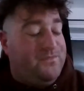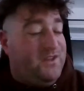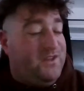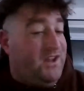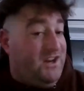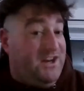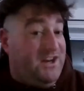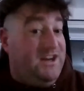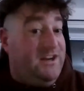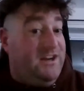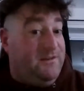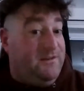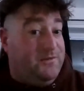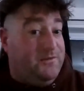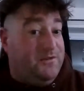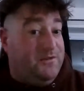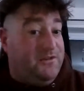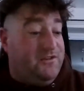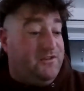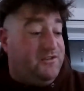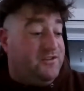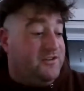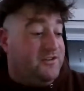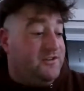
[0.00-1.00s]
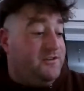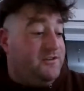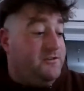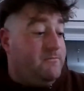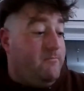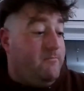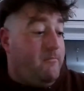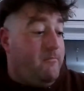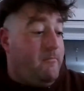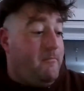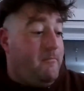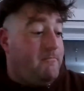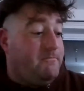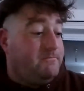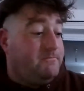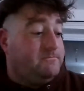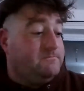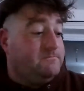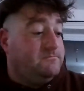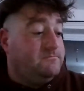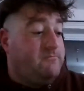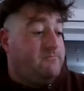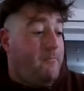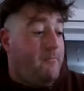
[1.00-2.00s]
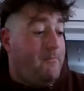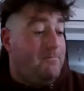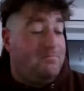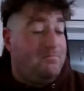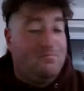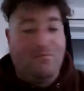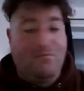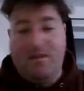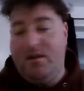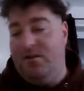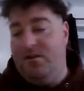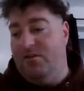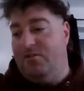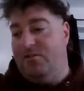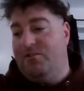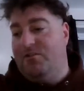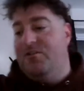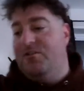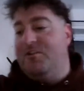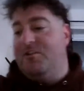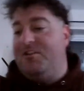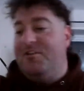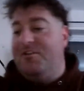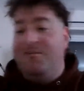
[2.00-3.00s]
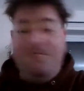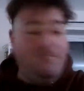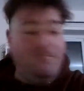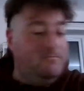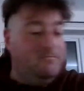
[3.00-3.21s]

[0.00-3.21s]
and he lives on his own, like I do.